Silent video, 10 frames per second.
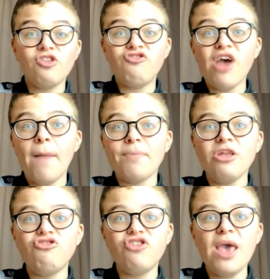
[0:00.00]

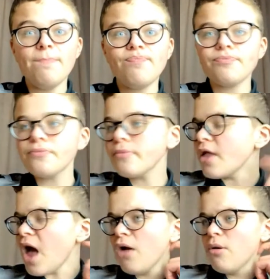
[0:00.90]
Championship.
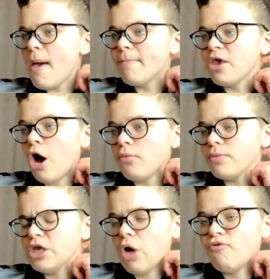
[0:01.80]
I remember he got,
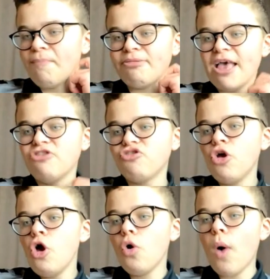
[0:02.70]
you know, replaced
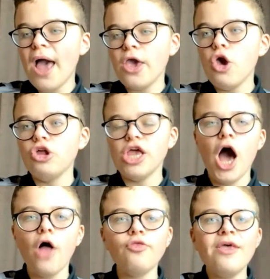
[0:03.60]
quite early
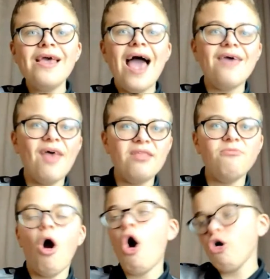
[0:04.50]
on, and then
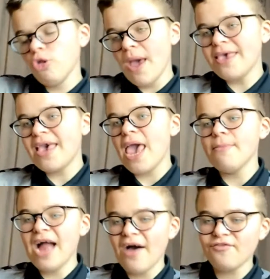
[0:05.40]
Holloway came
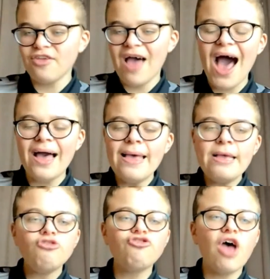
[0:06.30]
in after that.
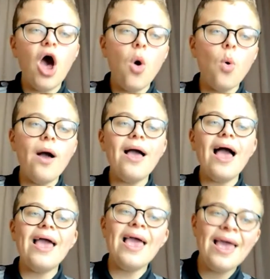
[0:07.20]
So,
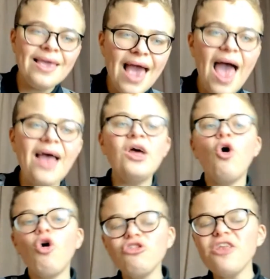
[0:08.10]
yeah,
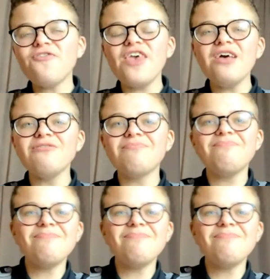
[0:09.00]
Huddersfield,